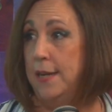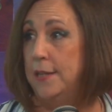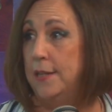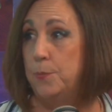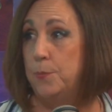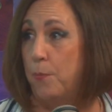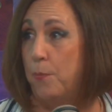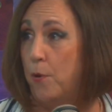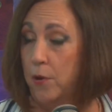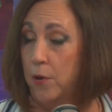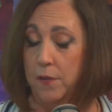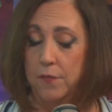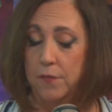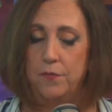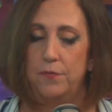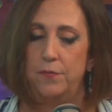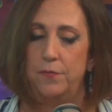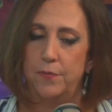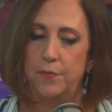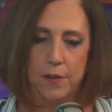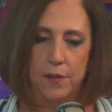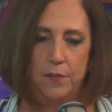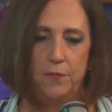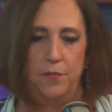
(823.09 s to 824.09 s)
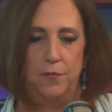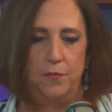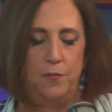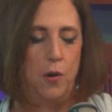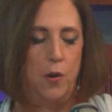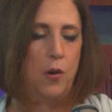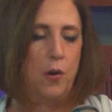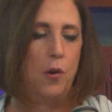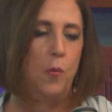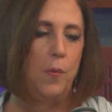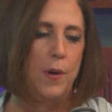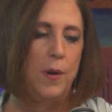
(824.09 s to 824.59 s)
It's part of
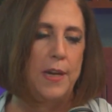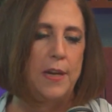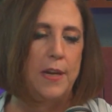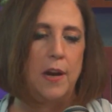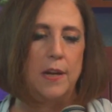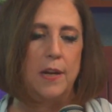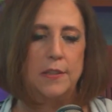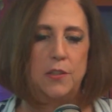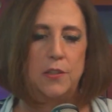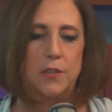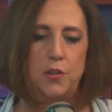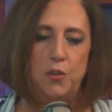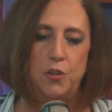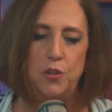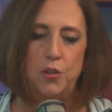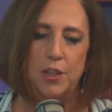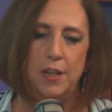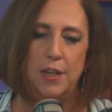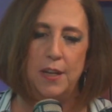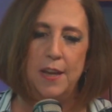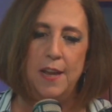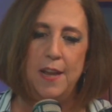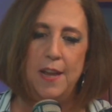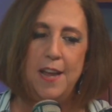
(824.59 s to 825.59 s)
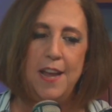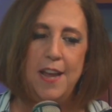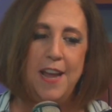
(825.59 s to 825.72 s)
our Hawaii Constitution.